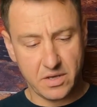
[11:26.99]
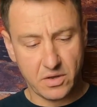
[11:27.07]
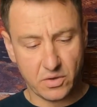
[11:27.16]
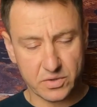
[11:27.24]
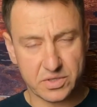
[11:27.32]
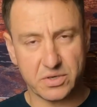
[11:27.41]

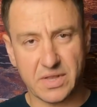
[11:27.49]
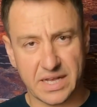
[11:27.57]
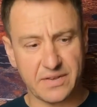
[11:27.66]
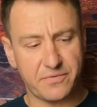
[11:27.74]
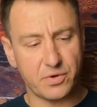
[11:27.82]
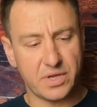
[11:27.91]
holster, like
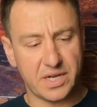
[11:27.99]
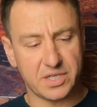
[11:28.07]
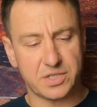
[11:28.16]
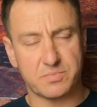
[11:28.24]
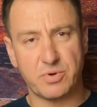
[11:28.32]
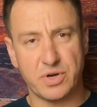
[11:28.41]
if you're gonna
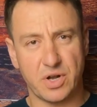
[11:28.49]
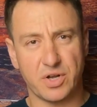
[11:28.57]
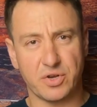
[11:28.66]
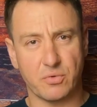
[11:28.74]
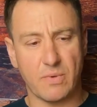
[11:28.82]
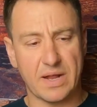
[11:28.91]
just put it on
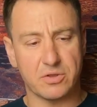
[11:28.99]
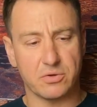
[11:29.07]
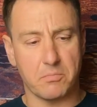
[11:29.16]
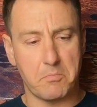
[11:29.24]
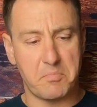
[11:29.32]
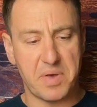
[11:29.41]
your regular
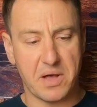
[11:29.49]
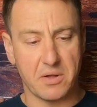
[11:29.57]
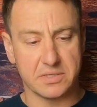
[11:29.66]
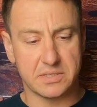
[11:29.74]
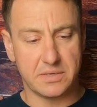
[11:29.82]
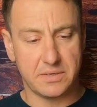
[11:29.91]

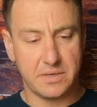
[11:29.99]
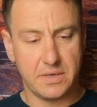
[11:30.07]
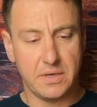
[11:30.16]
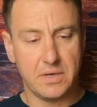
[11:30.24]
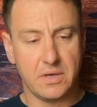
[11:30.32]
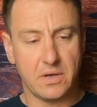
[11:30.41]
belt,
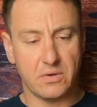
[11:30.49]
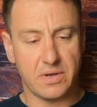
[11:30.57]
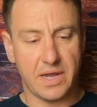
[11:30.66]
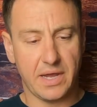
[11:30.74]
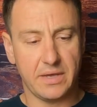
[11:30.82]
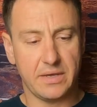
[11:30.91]

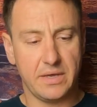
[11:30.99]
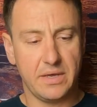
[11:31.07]
okay?